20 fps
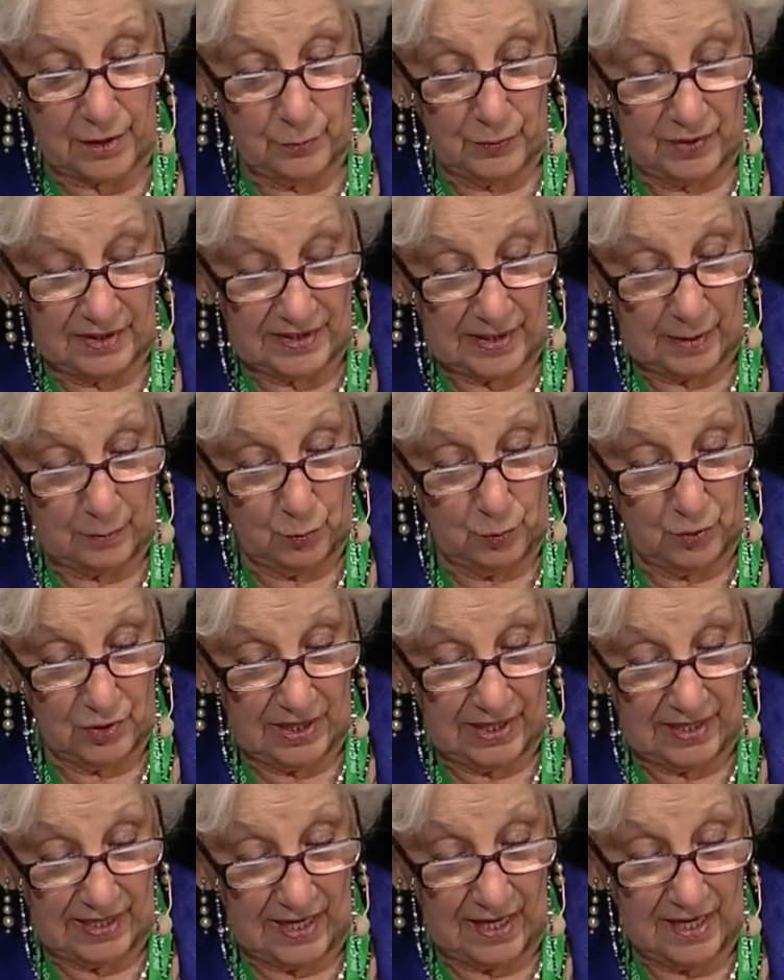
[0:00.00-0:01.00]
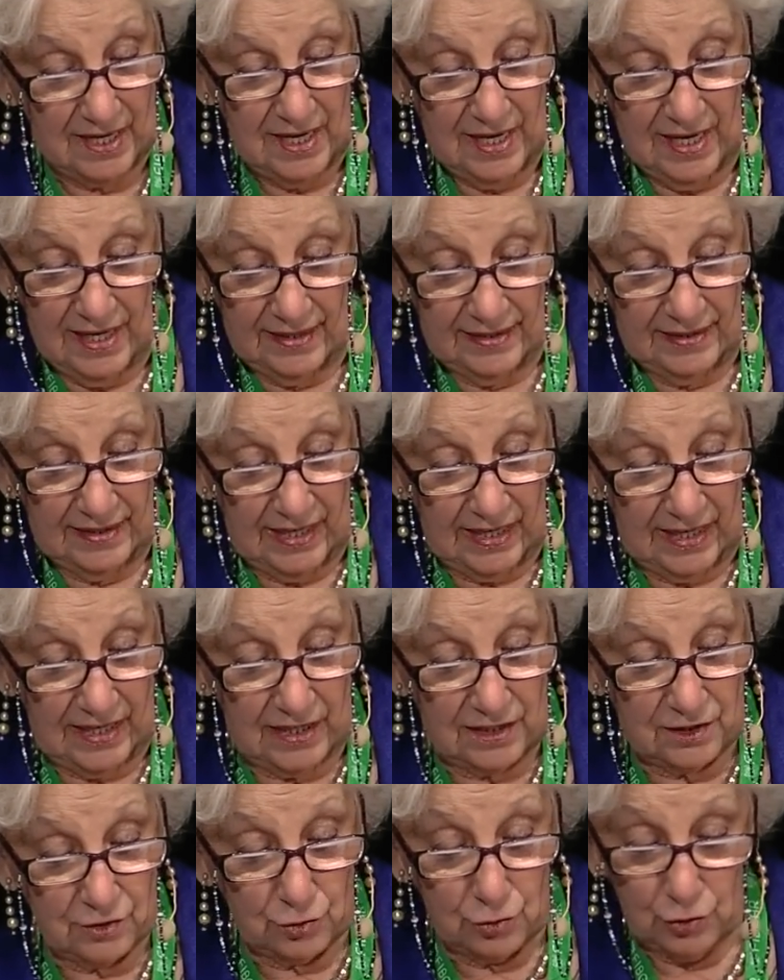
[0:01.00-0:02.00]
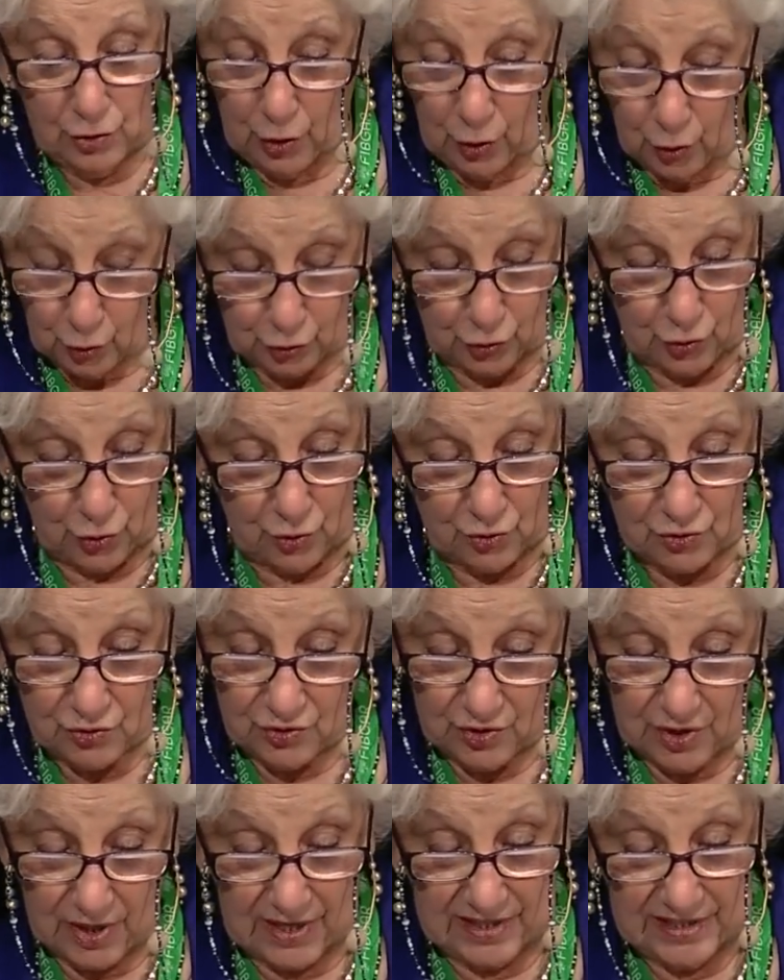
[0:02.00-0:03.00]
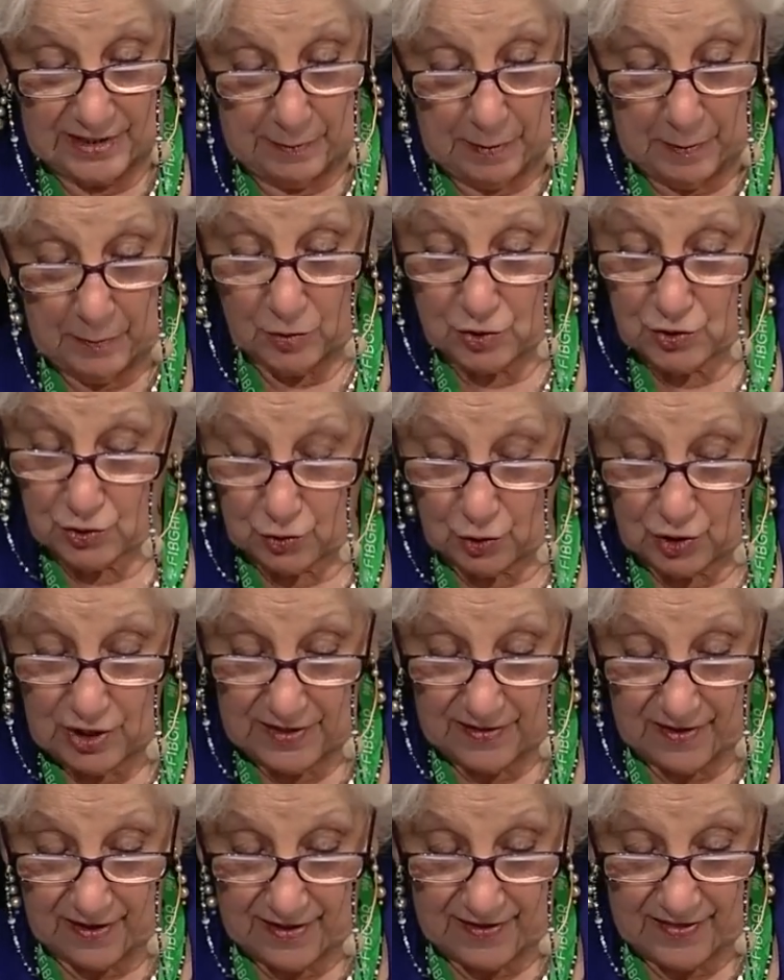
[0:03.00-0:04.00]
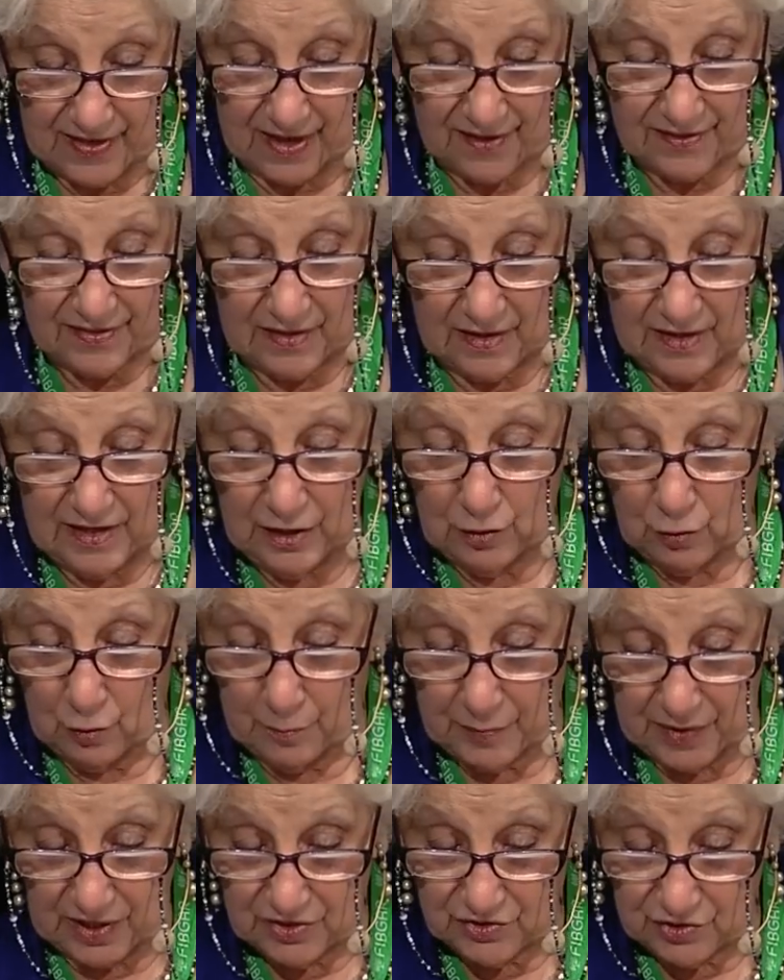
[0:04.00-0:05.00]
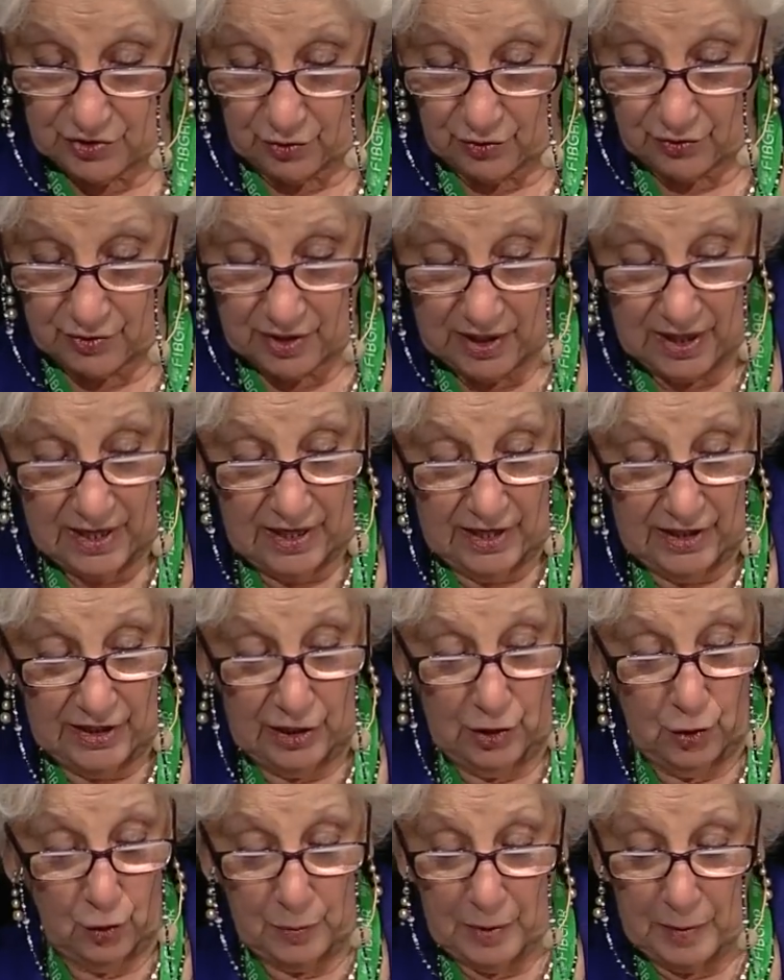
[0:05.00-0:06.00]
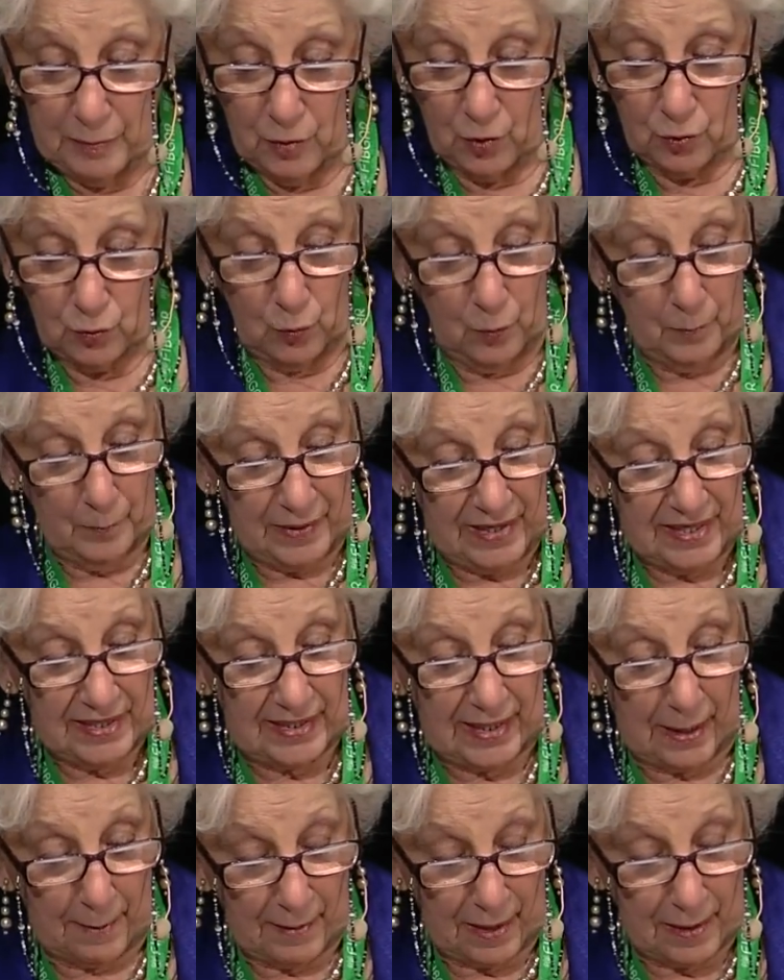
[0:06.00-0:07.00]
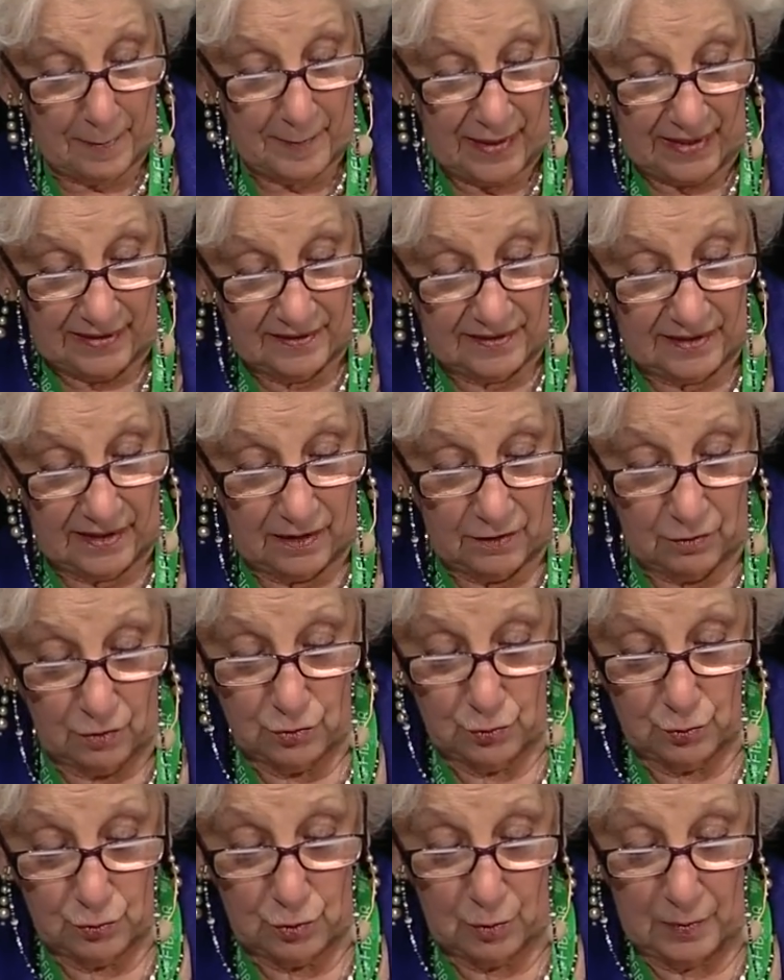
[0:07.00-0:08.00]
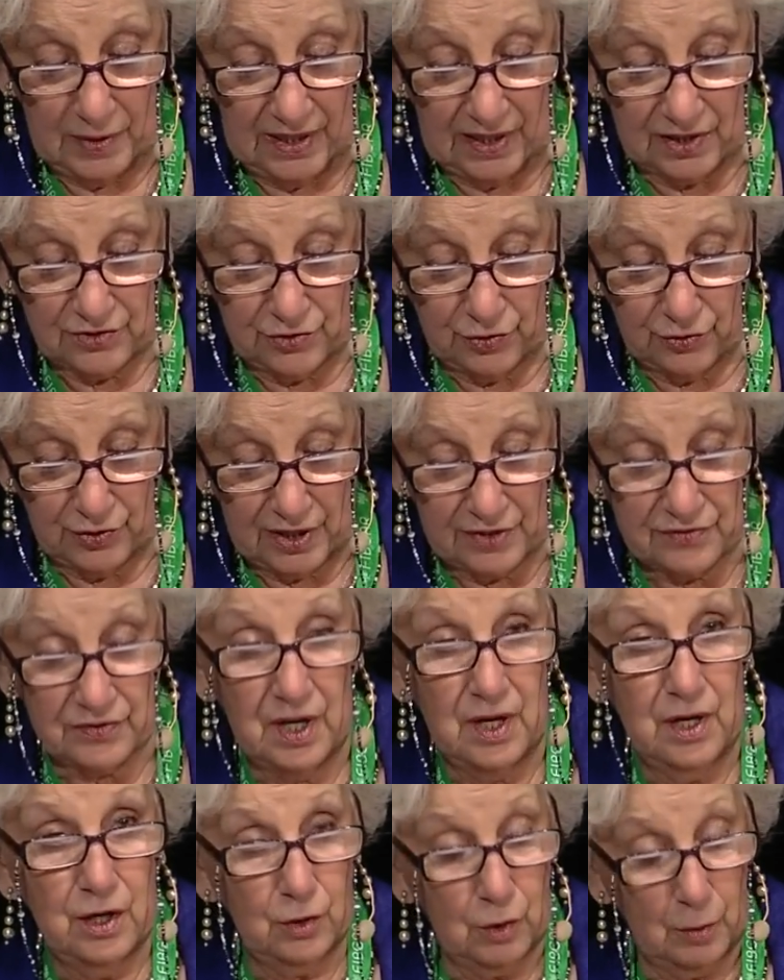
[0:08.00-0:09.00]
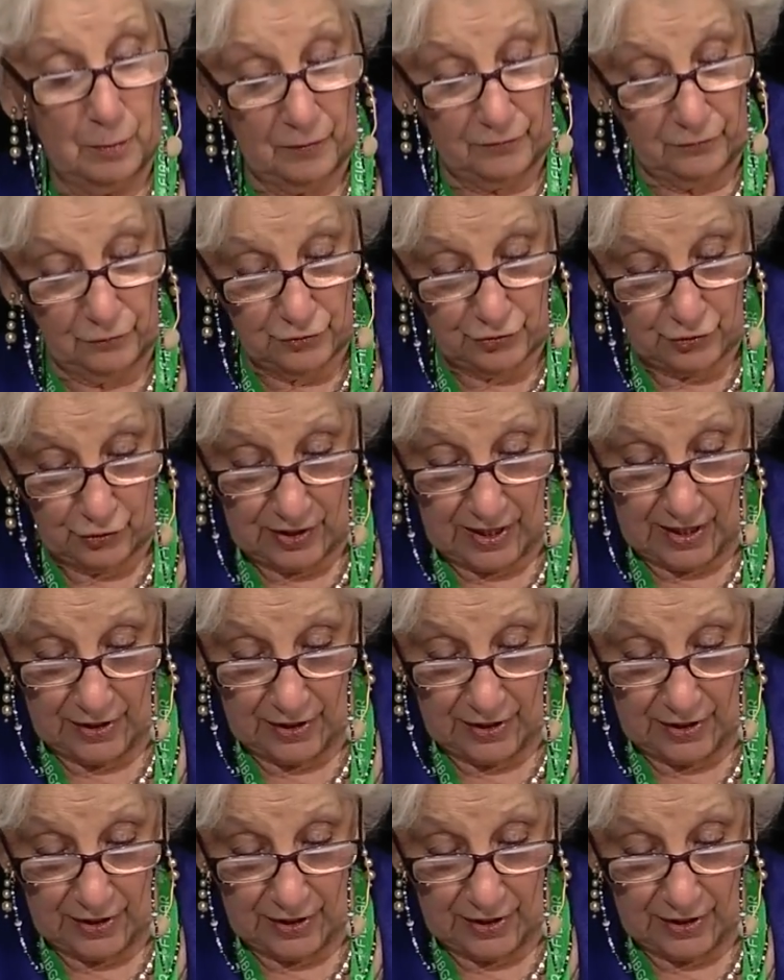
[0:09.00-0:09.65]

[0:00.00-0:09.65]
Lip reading: were stubborn enough to hinder our search and our quest. Some others show their solidarity and understanding to us, and we saw how they